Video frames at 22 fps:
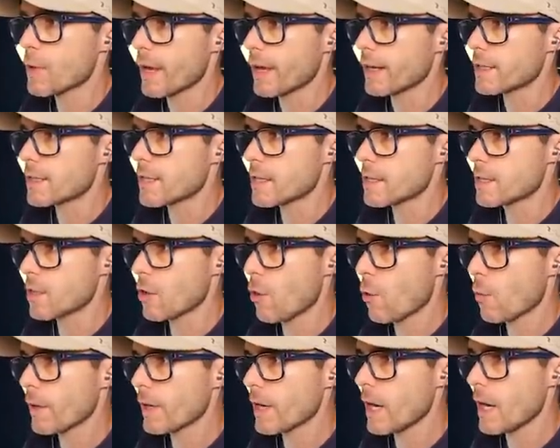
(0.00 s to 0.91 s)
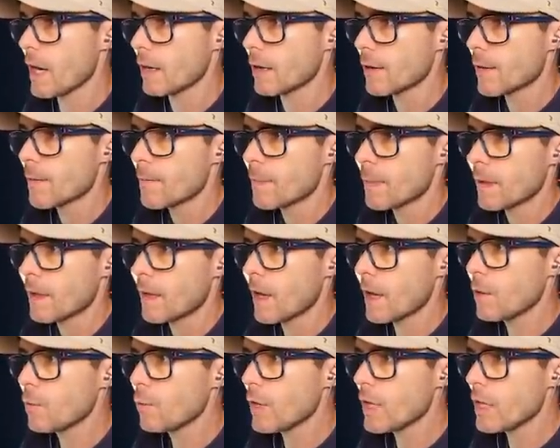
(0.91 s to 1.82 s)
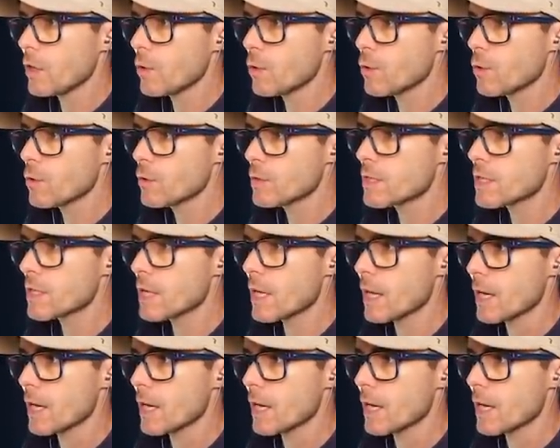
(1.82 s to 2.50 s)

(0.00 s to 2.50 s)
planks. That's all we need. Can we use